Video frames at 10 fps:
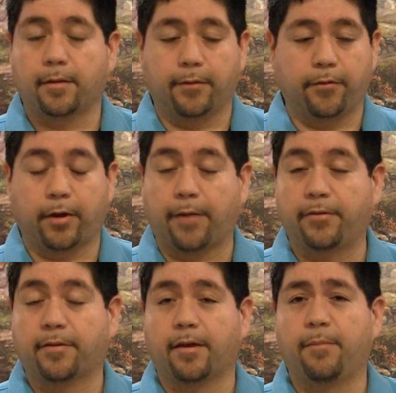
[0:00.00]
And if you're having
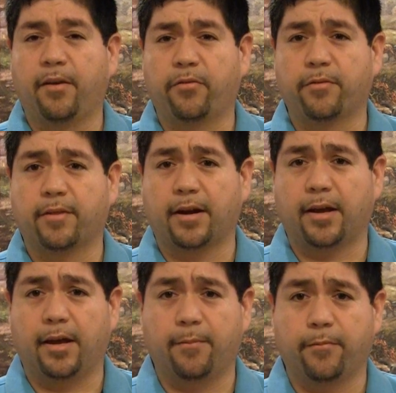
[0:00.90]
the same issues that I
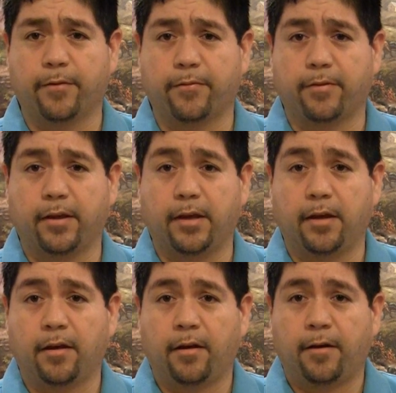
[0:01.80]
am with the
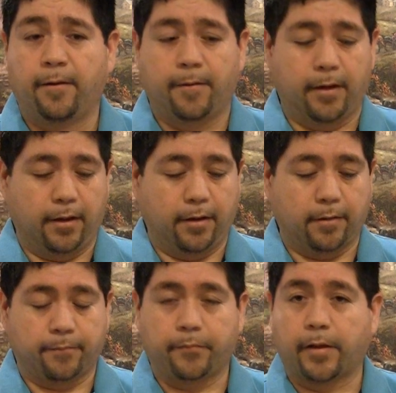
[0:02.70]

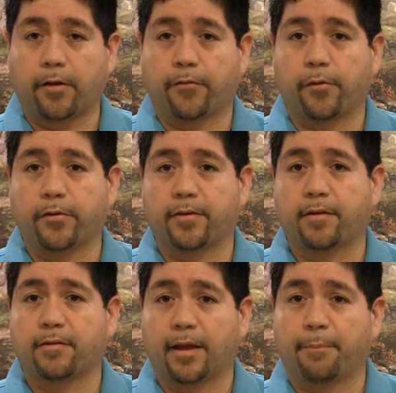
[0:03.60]
autofocus
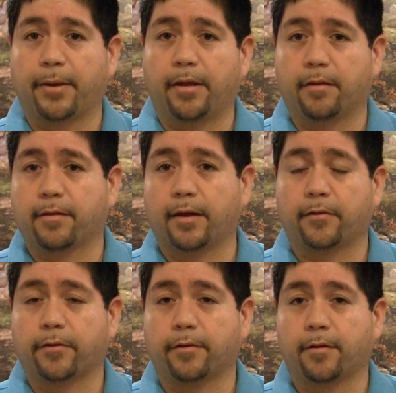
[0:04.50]
assist not being
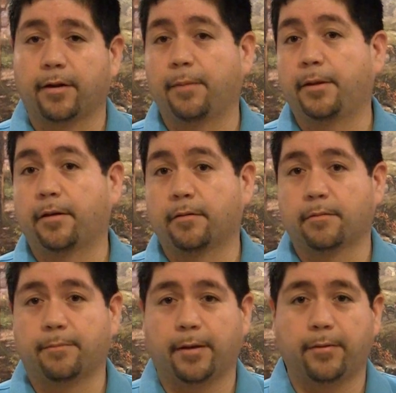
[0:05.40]
centered, let me know.
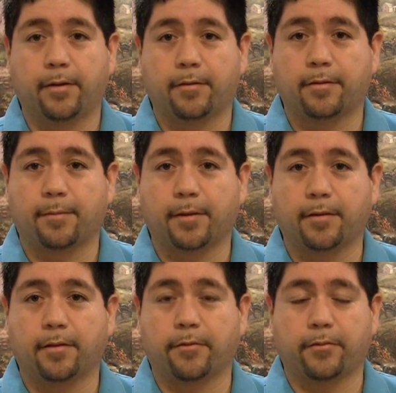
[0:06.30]
Maybe it's something
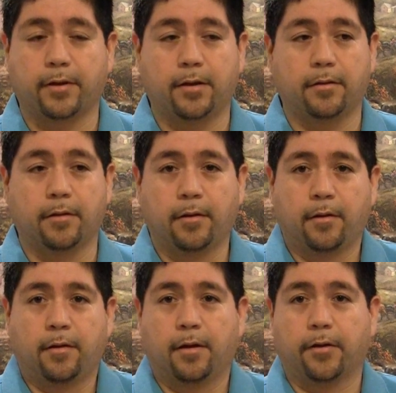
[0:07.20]
that they're seeing
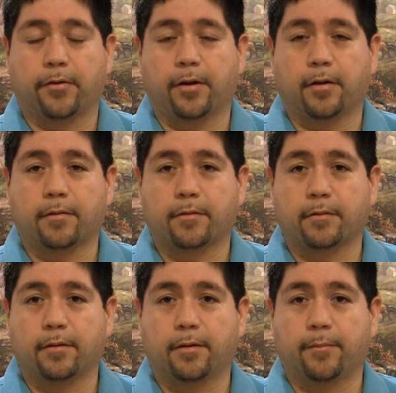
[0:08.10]
across
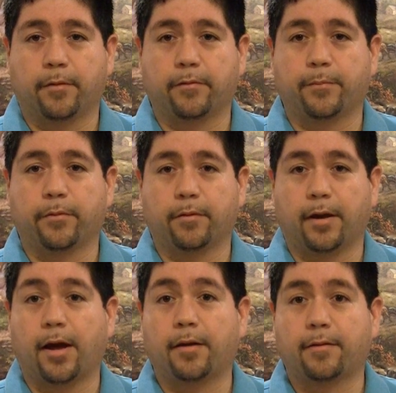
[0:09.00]
multiple
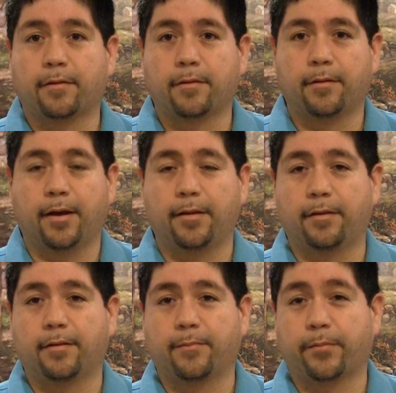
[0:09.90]
lots,
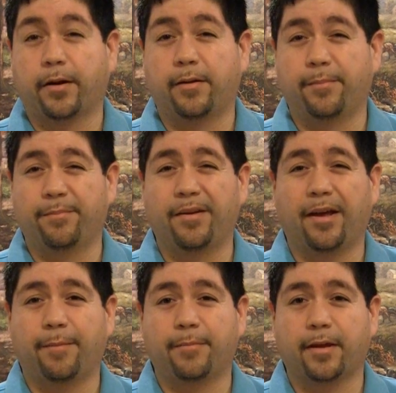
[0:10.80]
and it's probably,
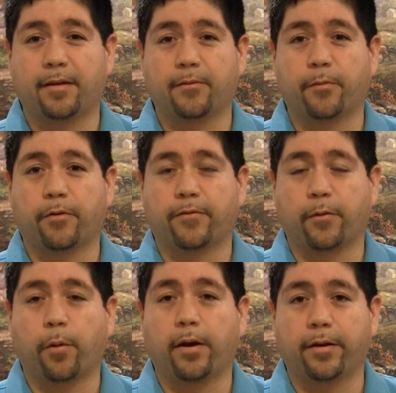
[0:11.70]
I'm thinking it's more of a
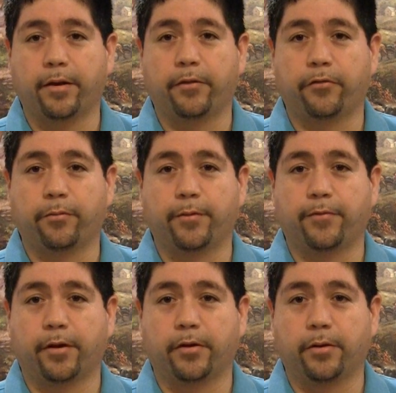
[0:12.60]
quality issue with
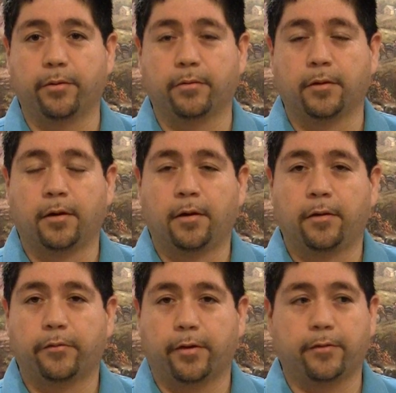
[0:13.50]
YN-E
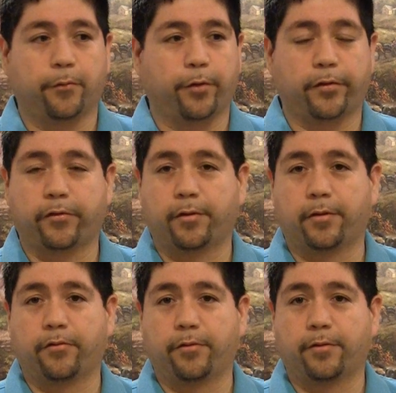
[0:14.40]
trying to rush
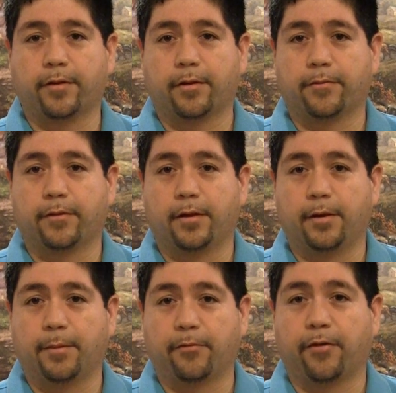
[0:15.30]
these units out of the
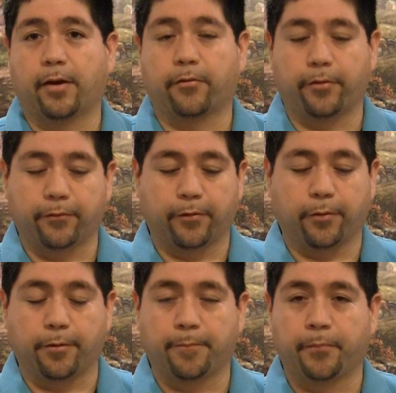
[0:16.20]
manufacturing floor.